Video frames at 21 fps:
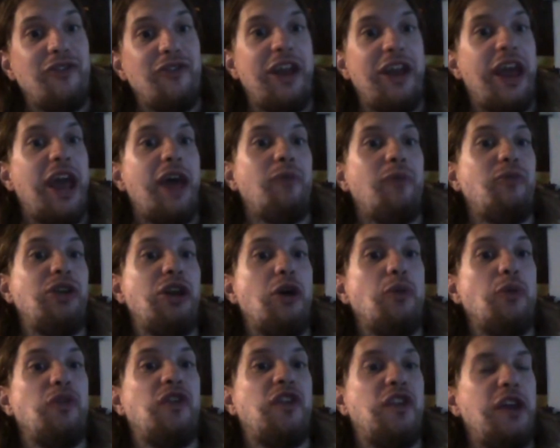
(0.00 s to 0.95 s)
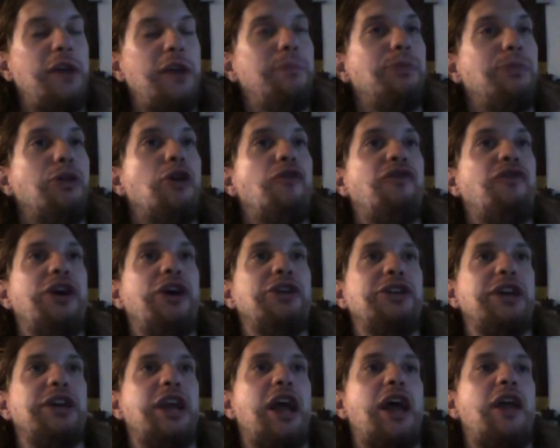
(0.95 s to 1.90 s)
and we don't see Blofeld
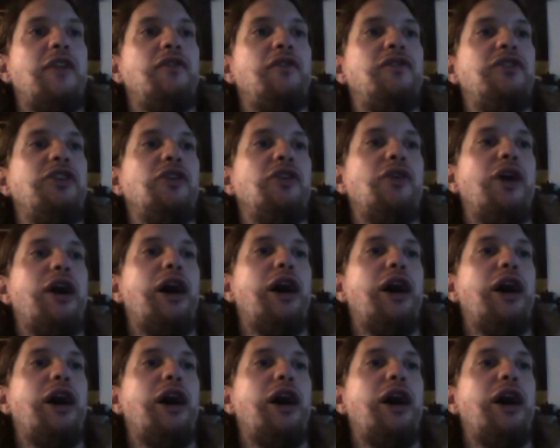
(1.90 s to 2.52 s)
again until,